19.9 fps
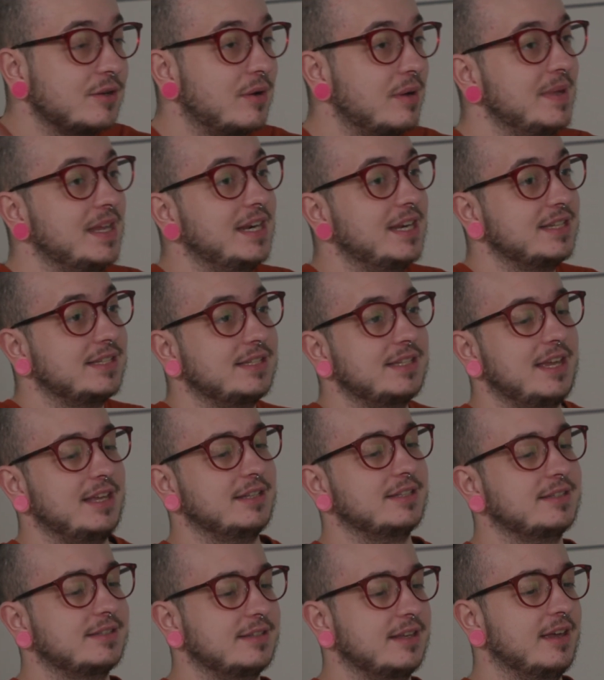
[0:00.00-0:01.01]
So I mean, it's
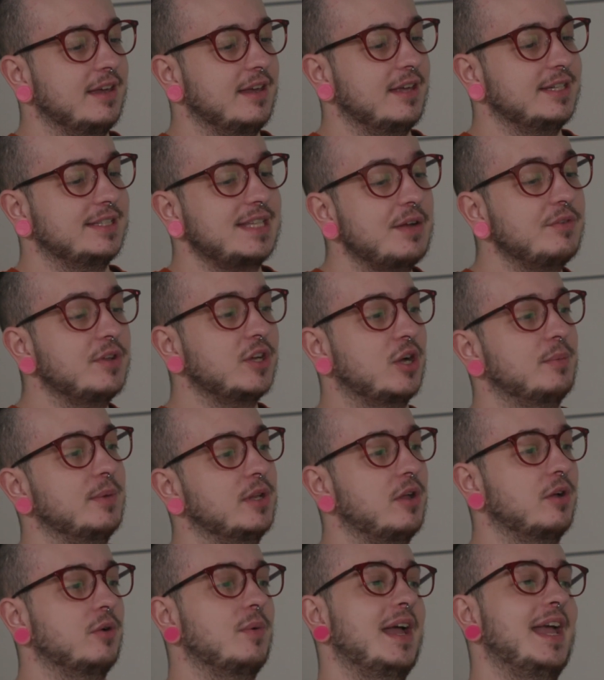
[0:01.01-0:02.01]
definitely come
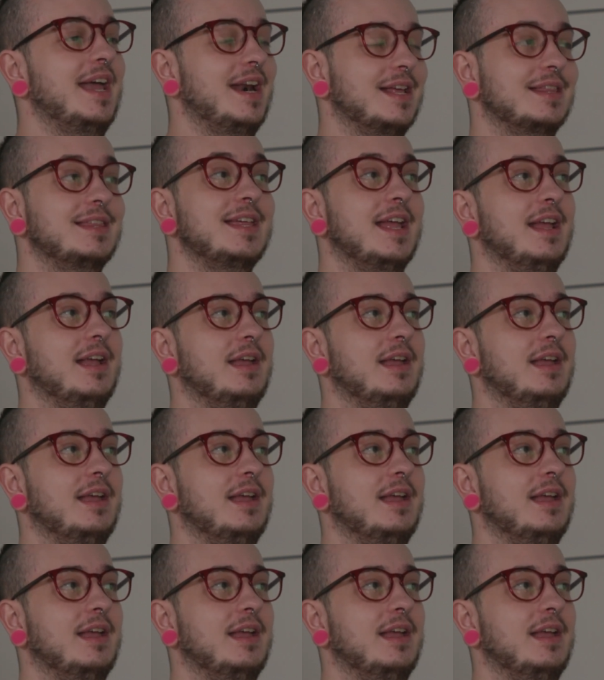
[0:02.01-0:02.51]
a long way, and I